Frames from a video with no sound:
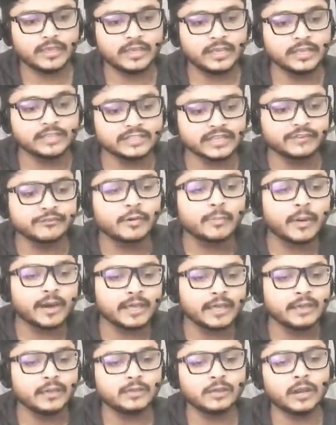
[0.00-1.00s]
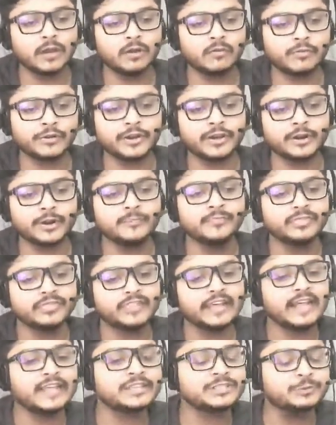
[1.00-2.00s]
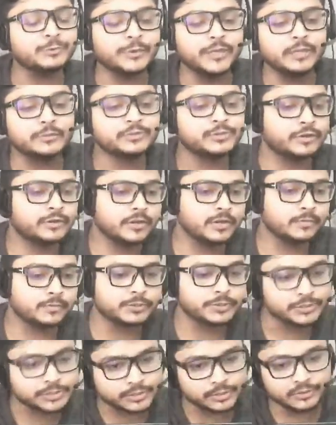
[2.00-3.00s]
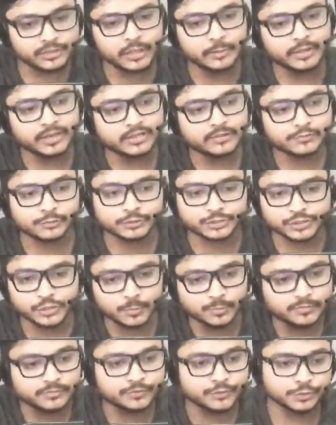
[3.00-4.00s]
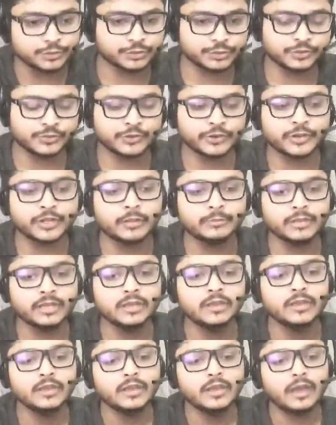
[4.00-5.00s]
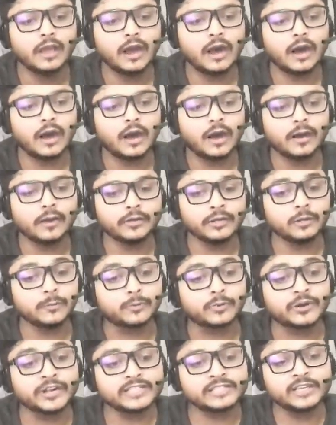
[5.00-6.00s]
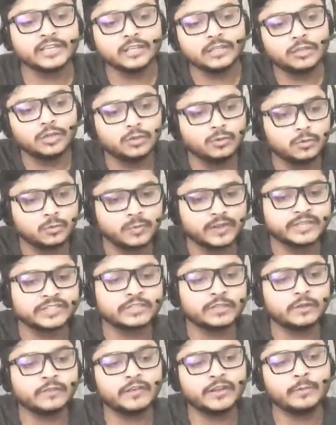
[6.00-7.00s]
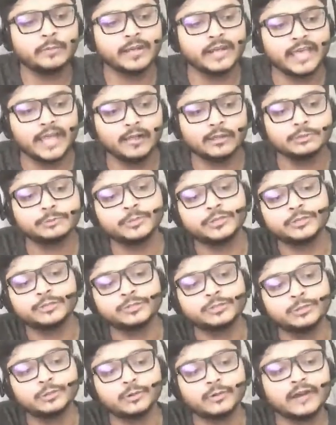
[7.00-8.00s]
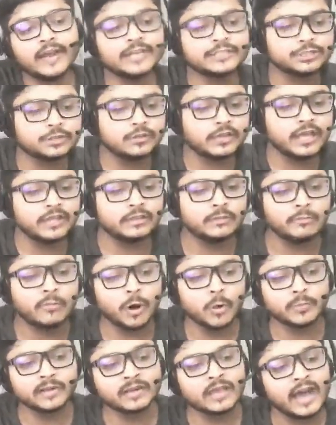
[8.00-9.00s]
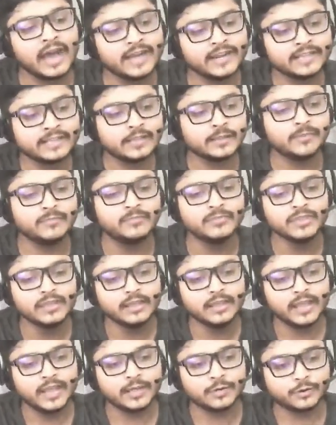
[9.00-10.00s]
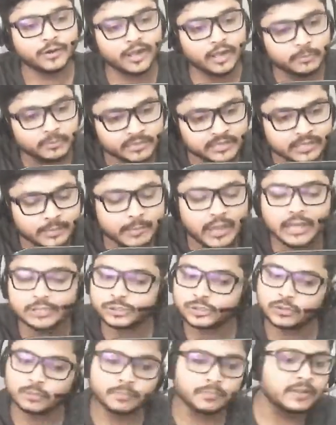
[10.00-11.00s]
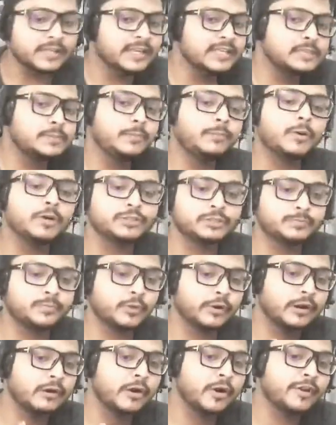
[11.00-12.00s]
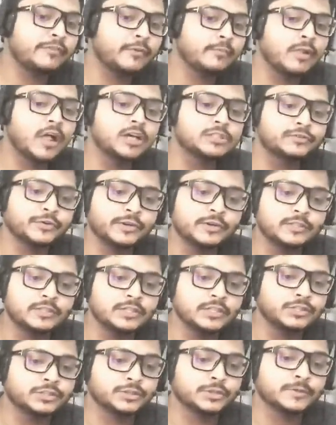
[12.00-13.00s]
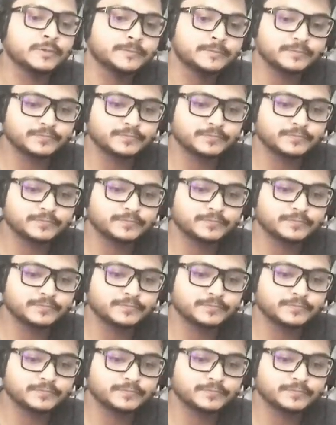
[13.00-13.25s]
each and everybody over here that has dreams are going to pursue them in the foreseeable future. They're going to be praising you instead of anybody else because you are actually at the moment guiding them and you're helping them out. So please put a round of applause for your teacher.